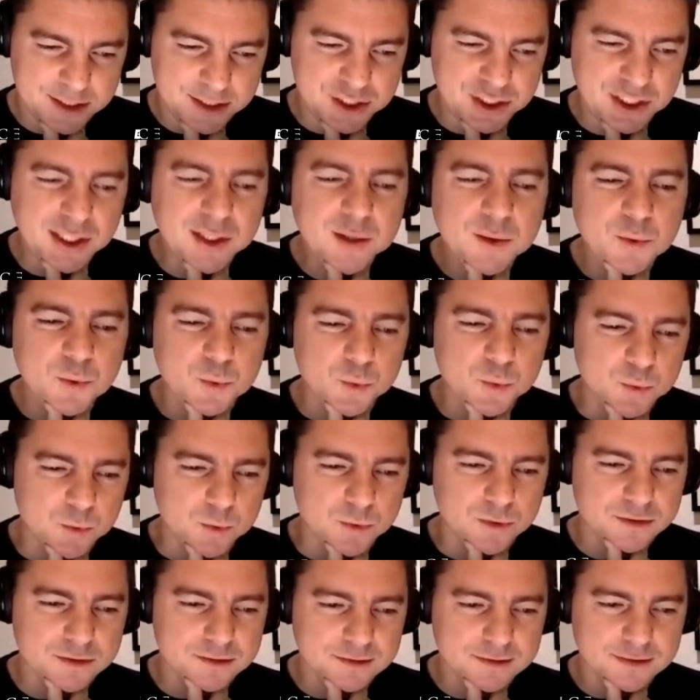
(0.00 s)
she
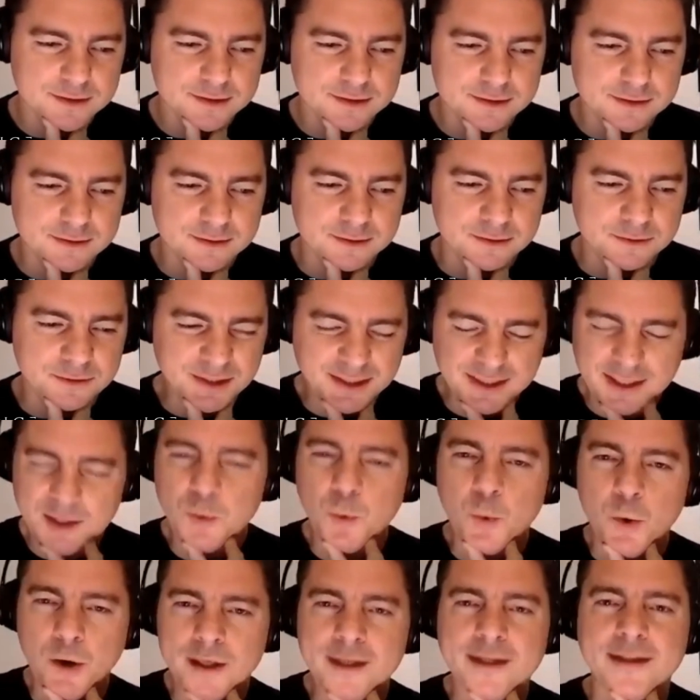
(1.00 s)
really
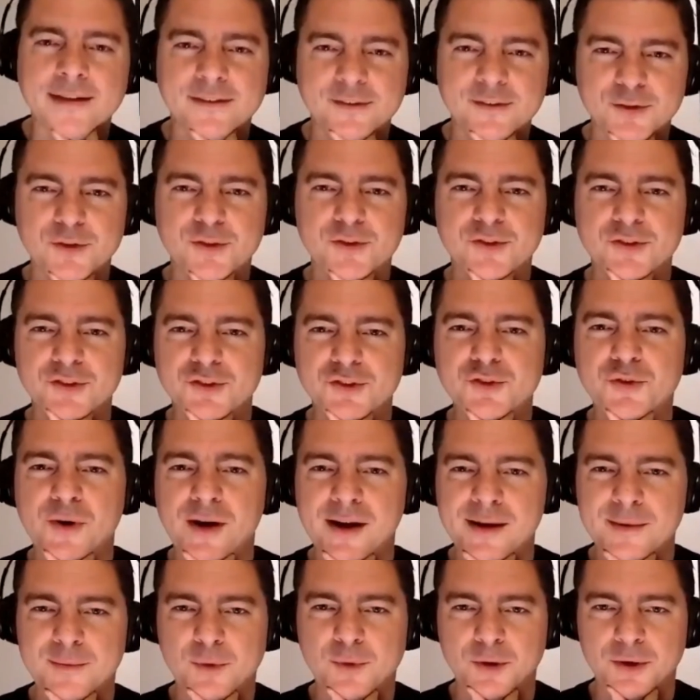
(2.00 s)
wanted to
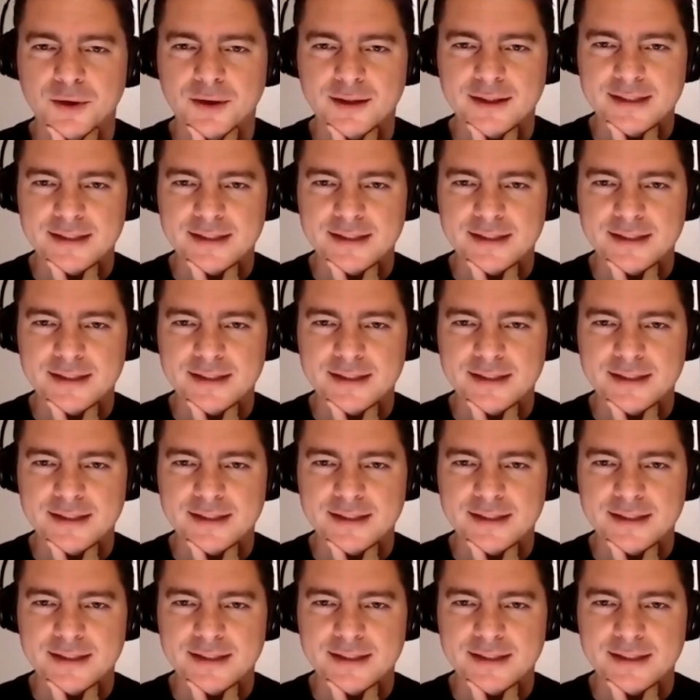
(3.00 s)
try more